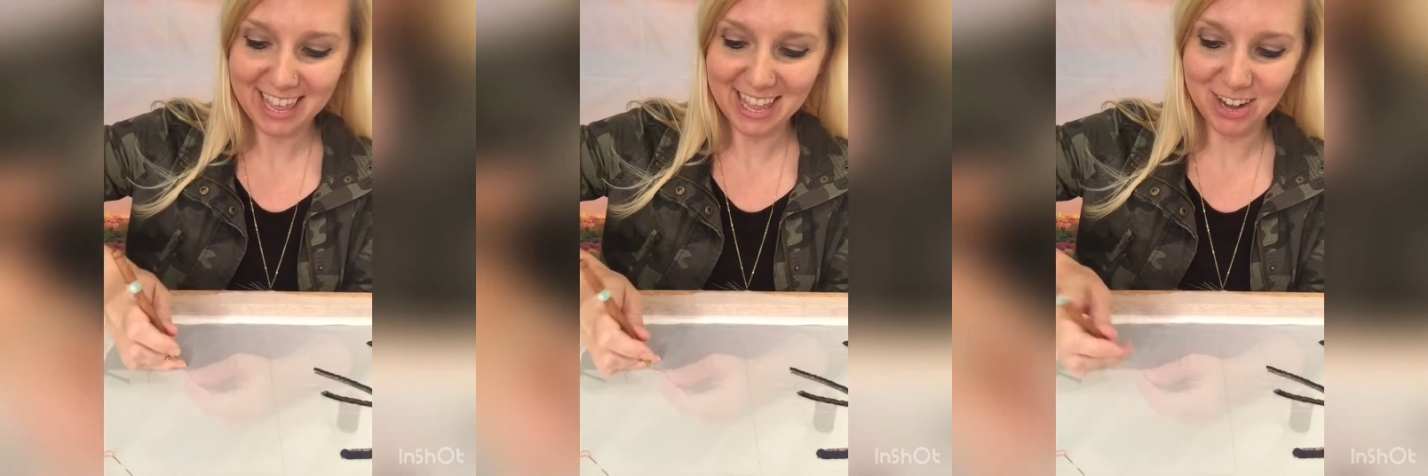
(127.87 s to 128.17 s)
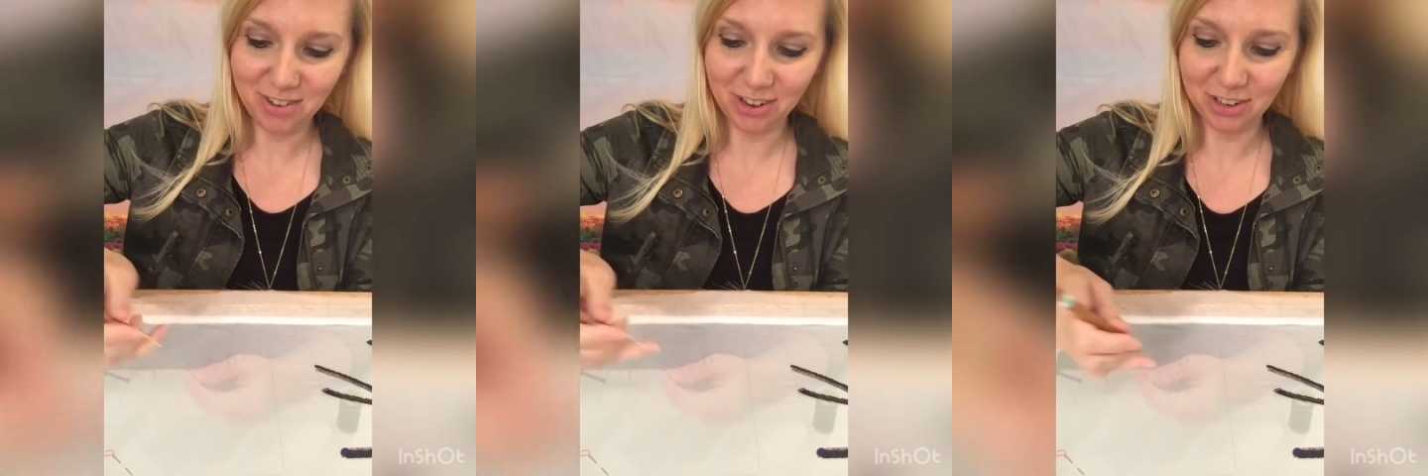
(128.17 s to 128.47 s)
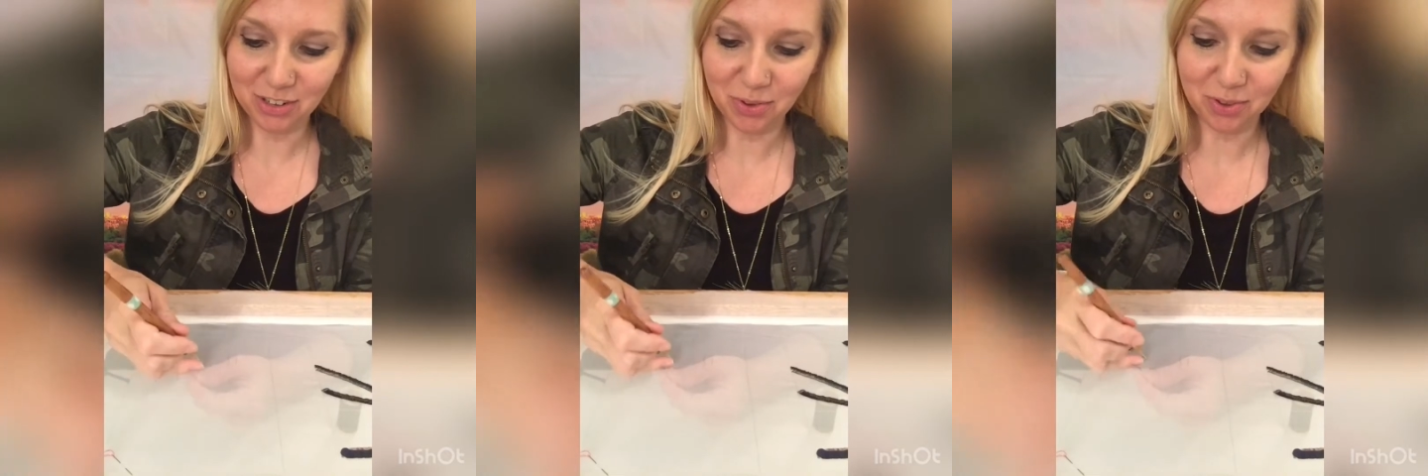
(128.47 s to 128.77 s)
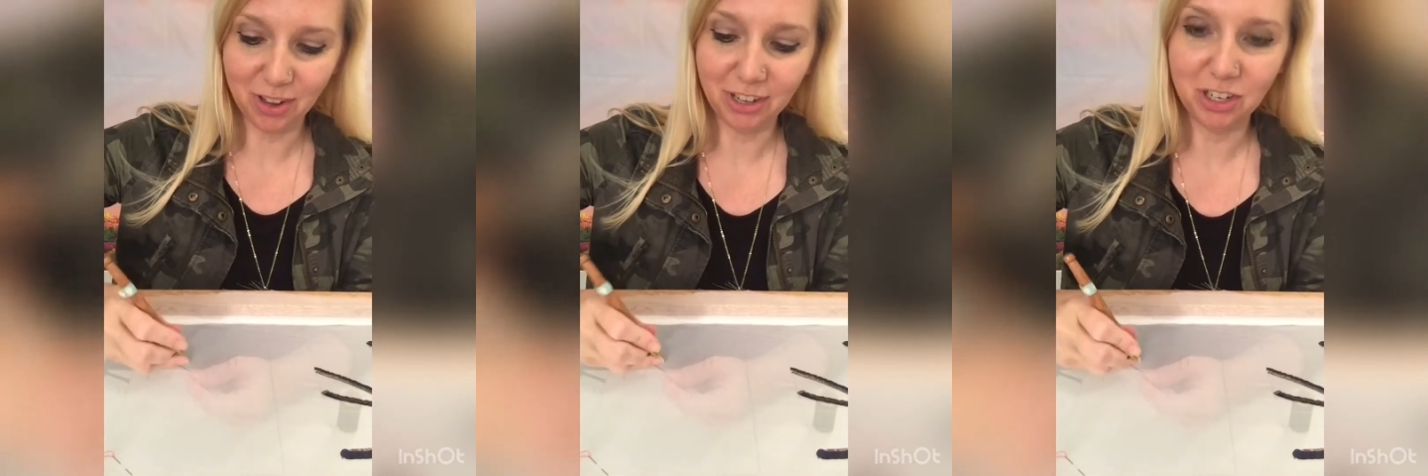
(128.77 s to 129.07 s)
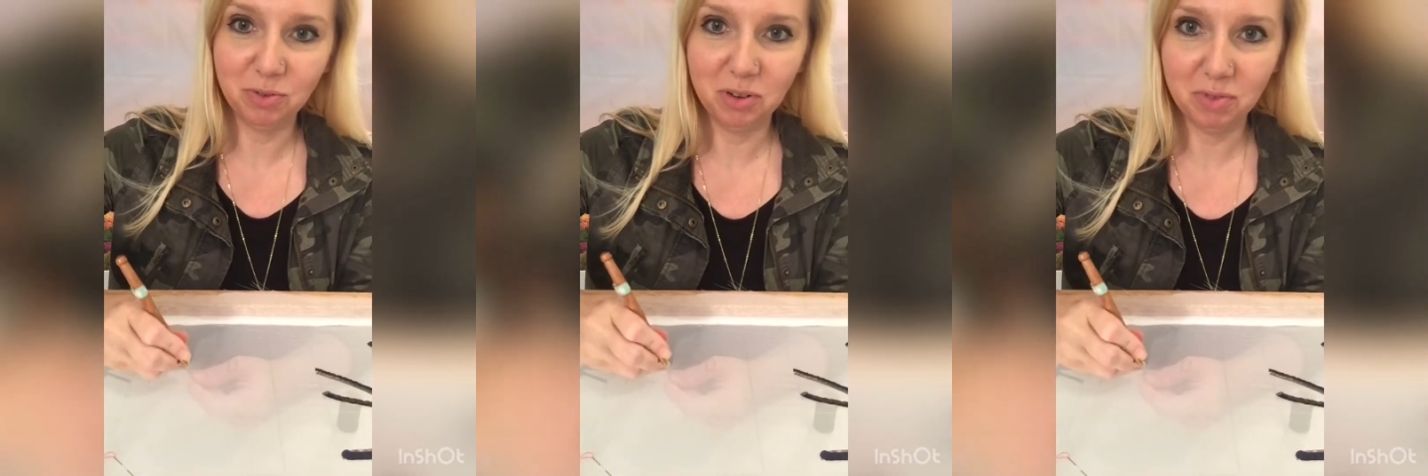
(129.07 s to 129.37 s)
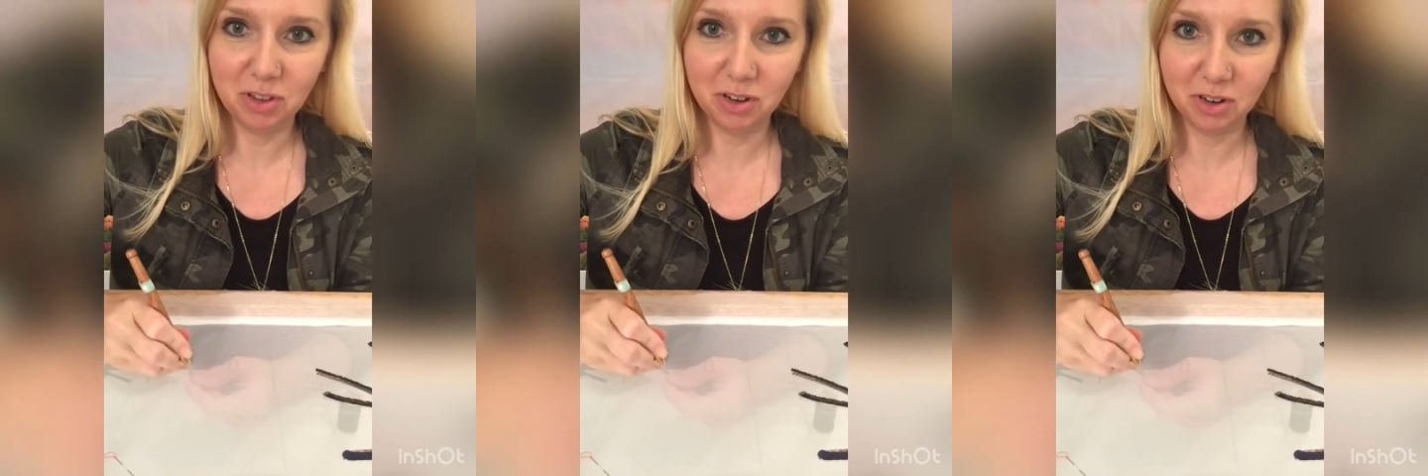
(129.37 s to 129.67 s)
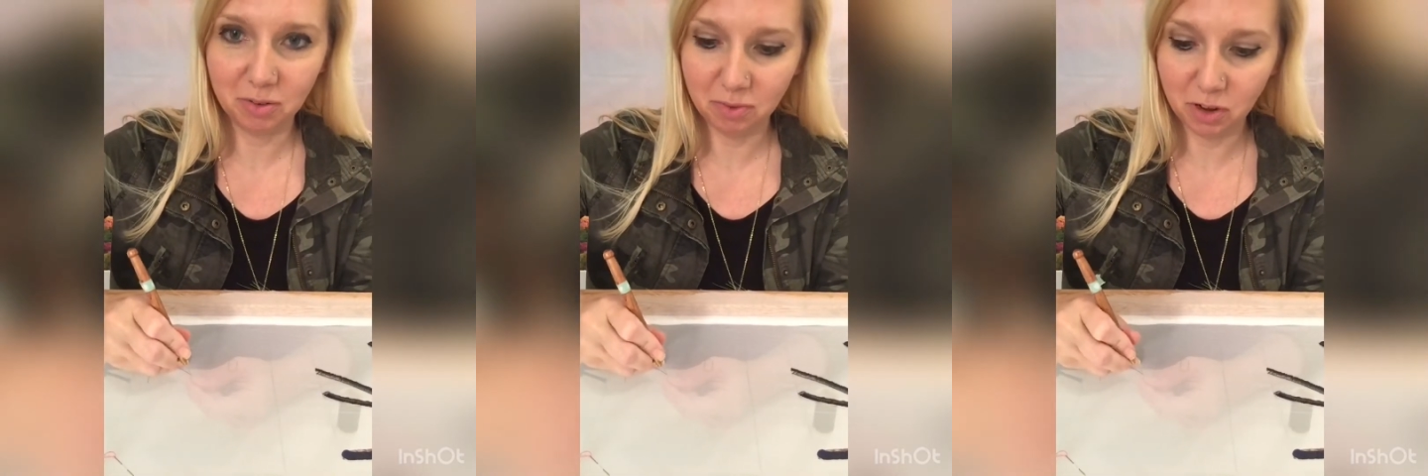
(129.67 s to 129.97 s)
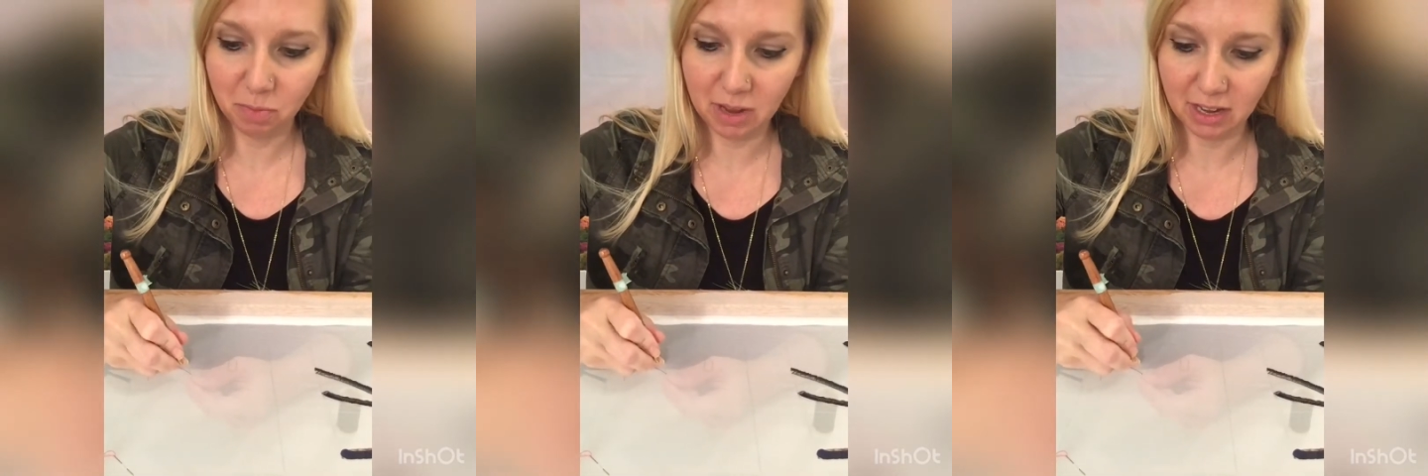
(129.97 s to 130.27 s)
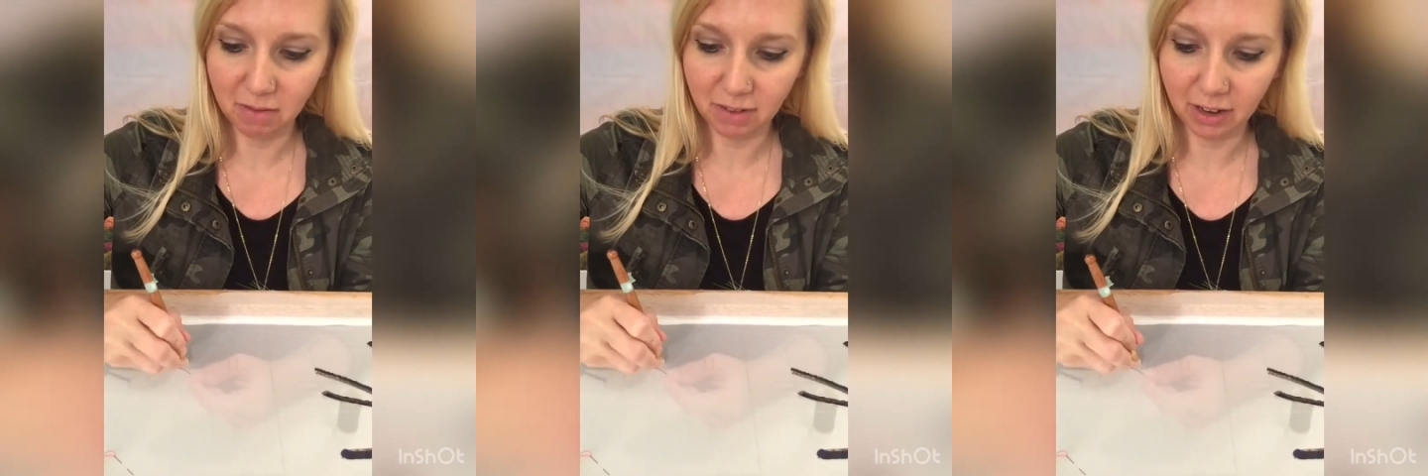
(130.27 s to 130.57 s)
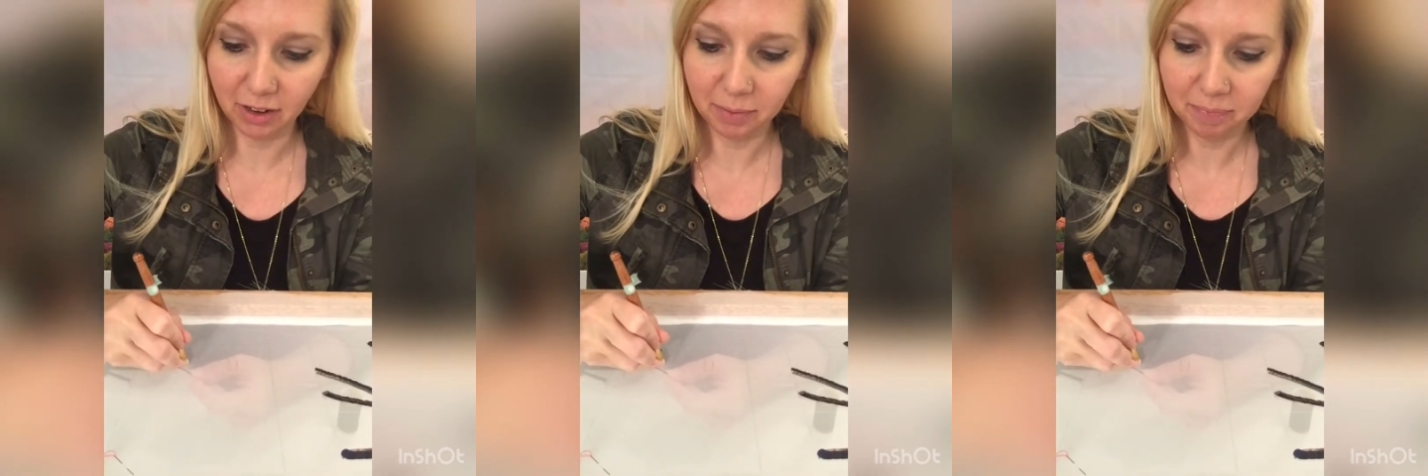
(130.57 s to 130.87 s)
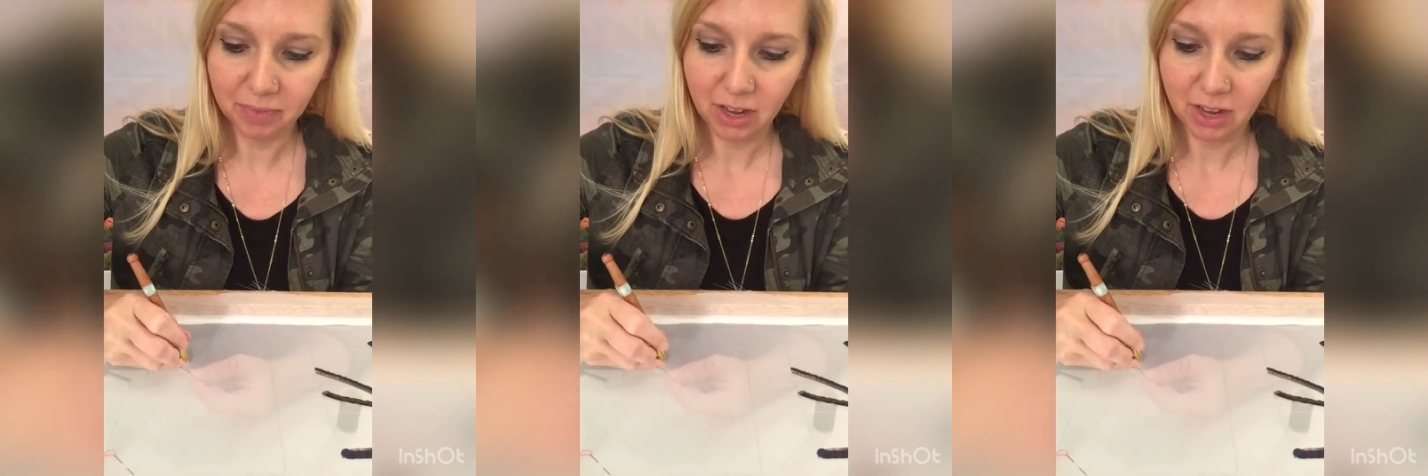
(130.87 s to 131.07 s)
then you can just hold on to it with your pinky finger.